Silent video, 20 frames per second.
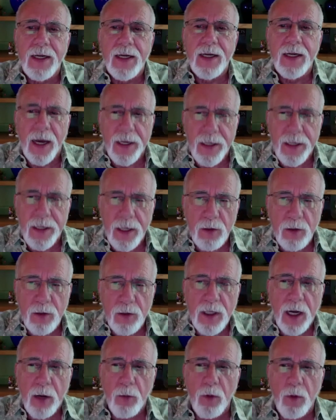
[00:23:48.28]
I know
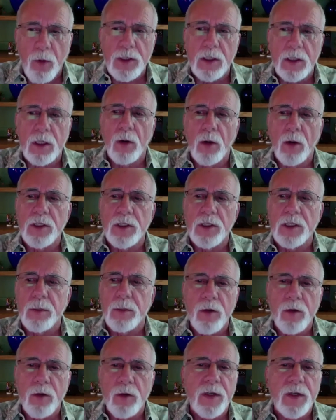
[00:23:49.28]
that I wasn't always the
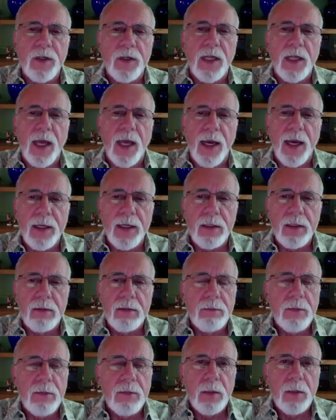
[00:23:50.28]
perfect dad,
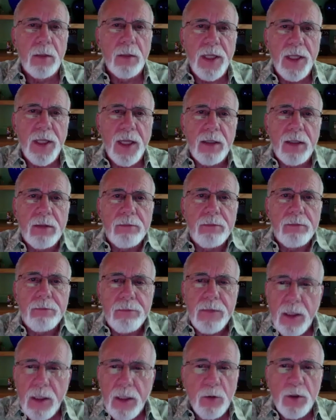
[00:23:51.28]
but then
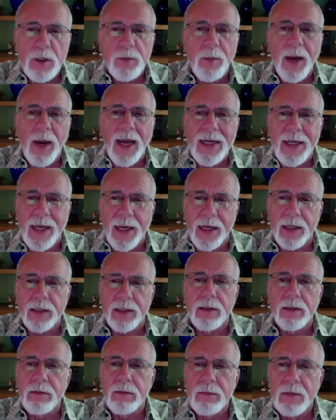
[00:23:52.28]
neither was my dad,
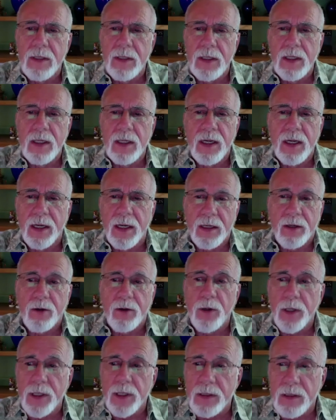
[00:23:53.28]
and
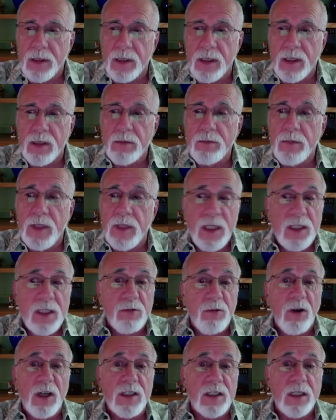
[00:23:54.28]
according to him, his
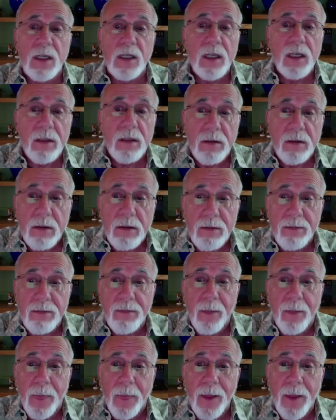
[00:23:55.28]
wasn't either.
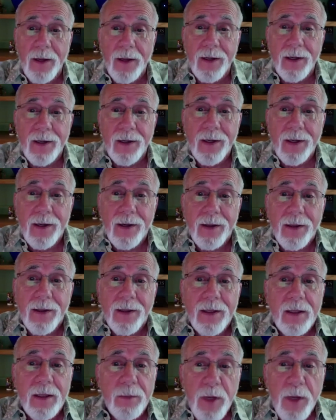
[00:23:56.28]

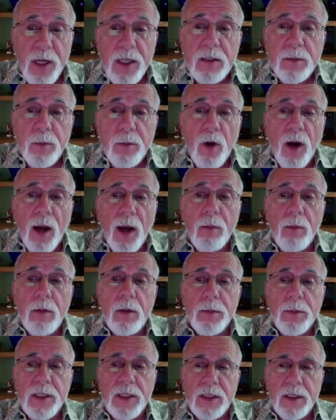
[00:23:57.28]
The biggest
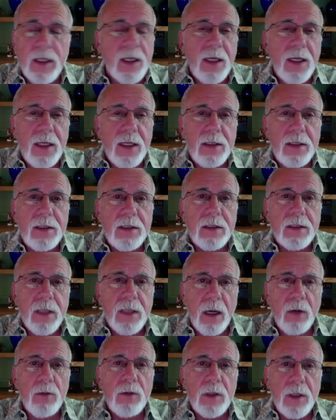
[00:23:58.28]
problem is the kids
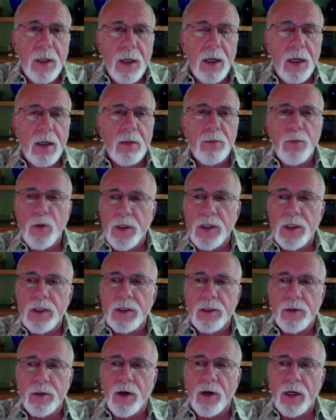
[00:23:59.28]
don't come with
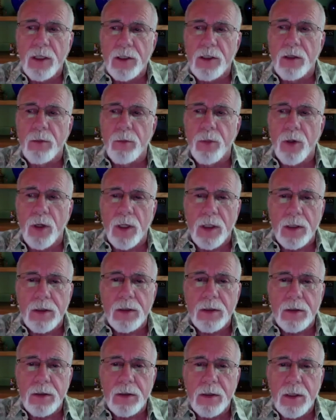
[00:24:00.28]
instruction
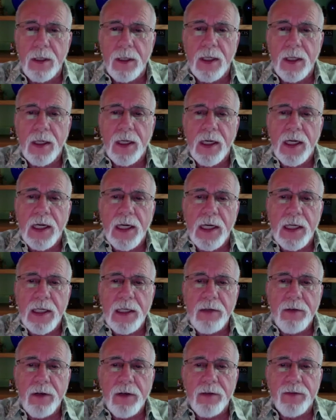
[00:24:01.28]
books, and
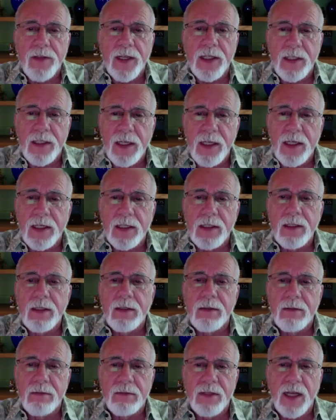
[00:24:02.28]
even if they did,
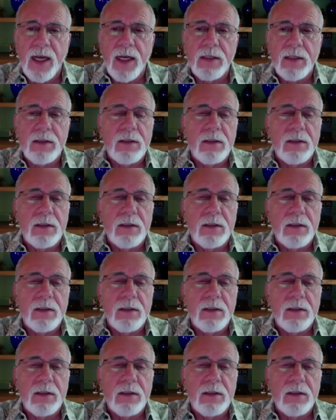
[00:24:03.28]
dads